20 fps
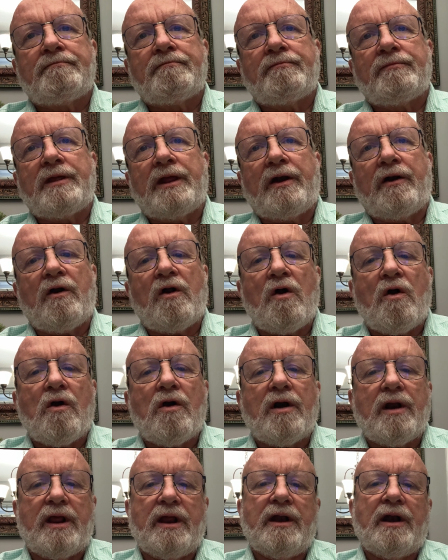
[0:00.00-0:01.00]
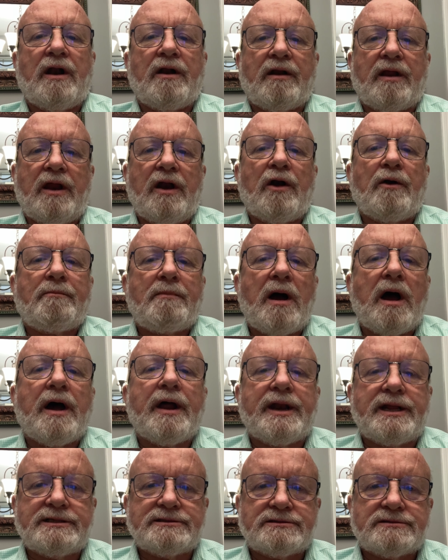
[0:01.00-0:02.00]
that our heart in our
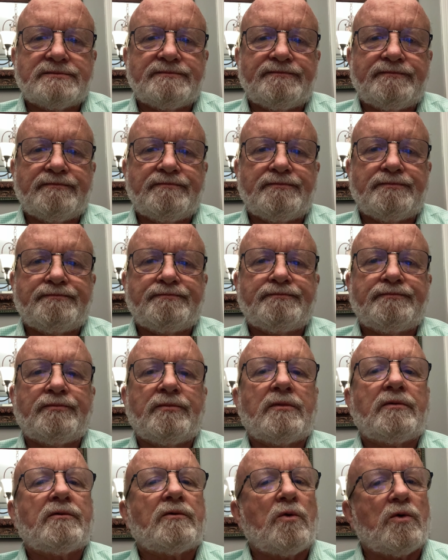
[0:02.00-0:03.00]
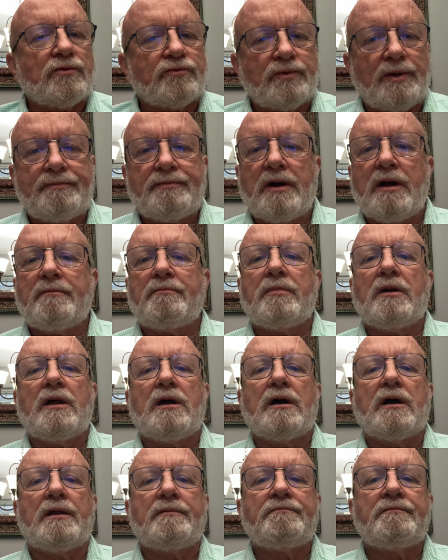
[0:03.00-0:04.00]
bodies, of course we pump
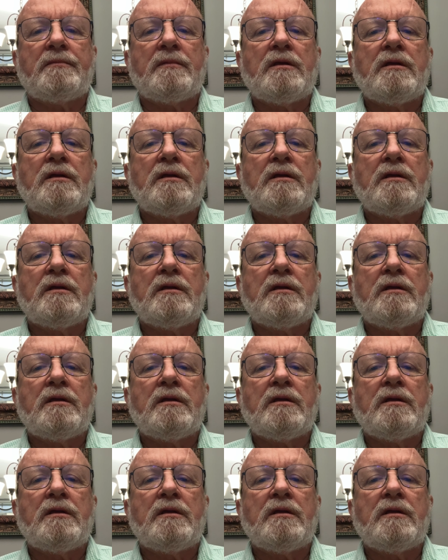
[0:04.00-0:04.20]
blood.